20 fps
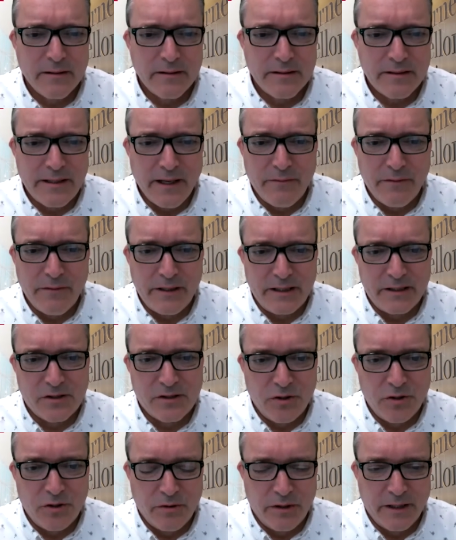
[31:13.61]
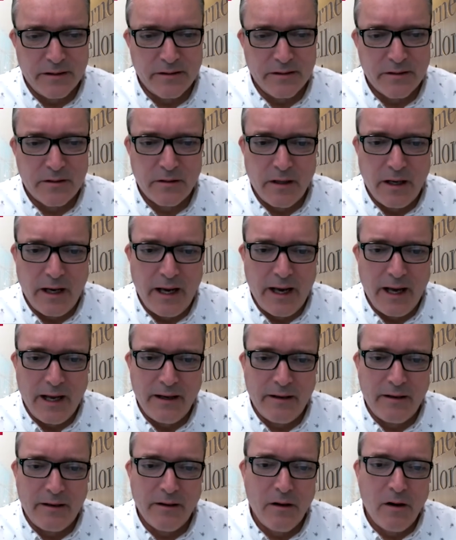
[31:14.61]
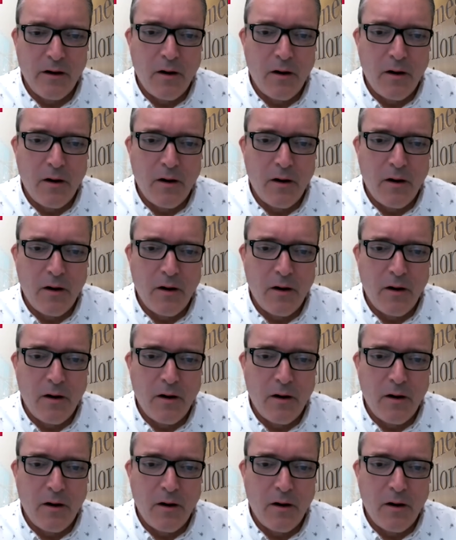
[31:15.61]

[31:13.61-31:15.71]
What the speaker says: students, and